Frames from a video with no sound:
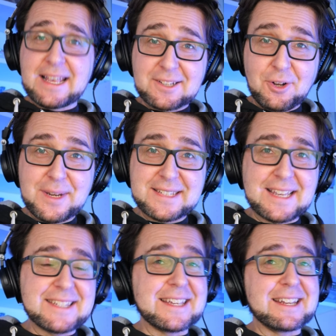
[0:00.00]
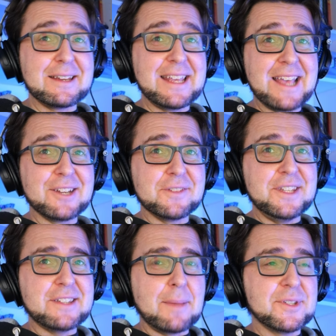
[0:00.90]
as always, I said at the end of
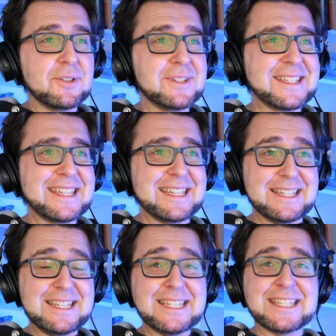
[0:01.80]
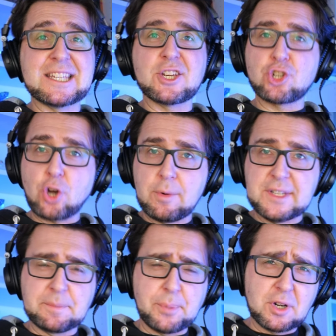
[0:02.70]
these episodes, uh, this show is
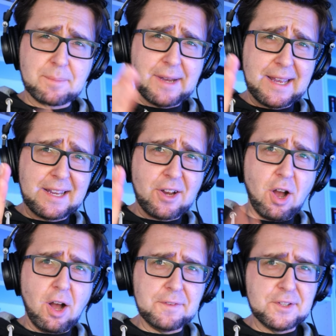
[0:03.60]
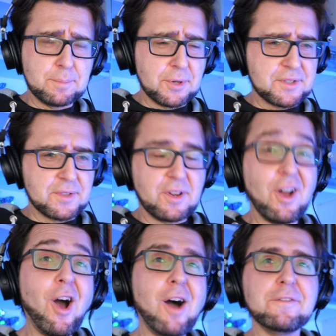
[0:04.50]
supported by Ko-fi supporters on
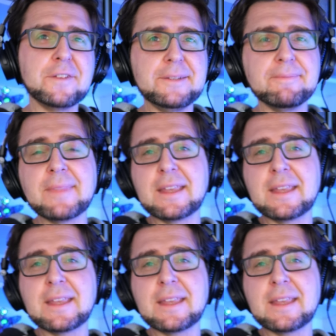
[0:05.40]
Ko-fi.